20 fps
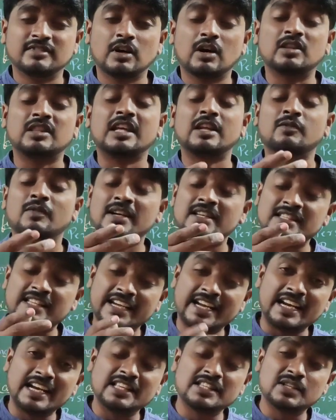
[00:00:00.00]
or then 1
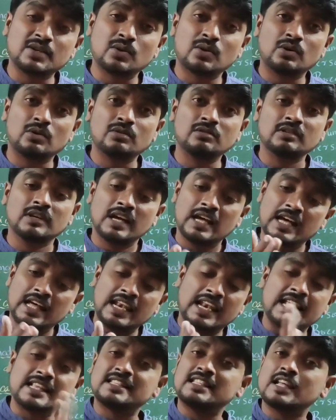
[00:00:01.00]
second is equal to,
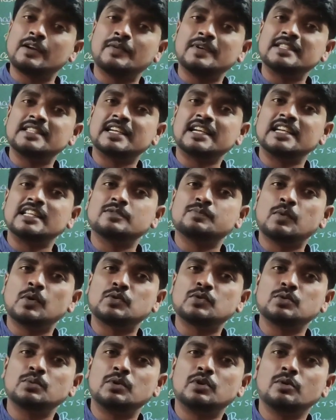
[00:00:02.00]
less than 1 second is
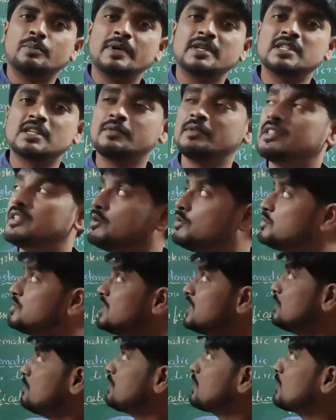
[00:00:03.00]
possible to measure with
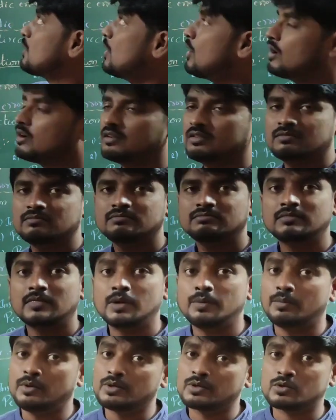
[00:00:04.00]
using your clock.